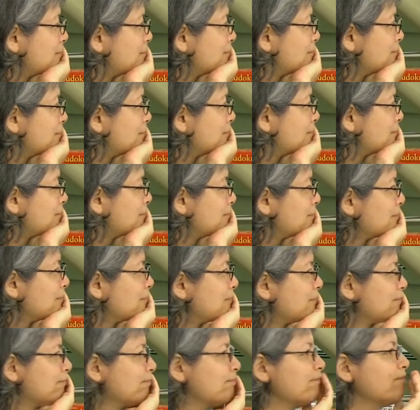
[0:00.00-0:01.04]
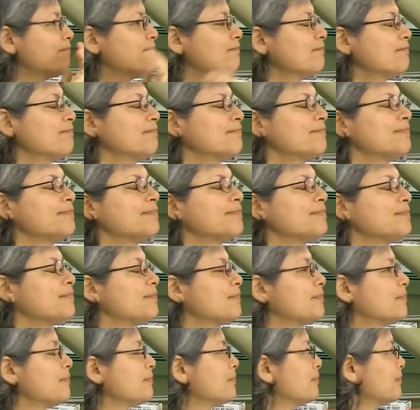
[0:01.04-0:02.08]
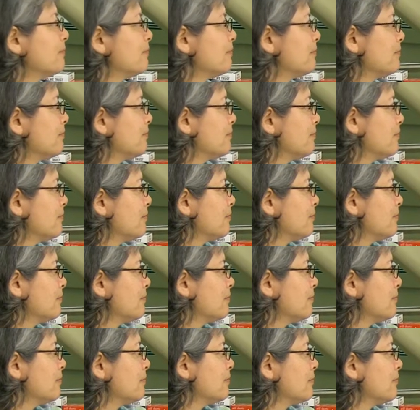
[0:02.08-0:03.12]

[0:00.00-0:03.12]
The person shown says nothing.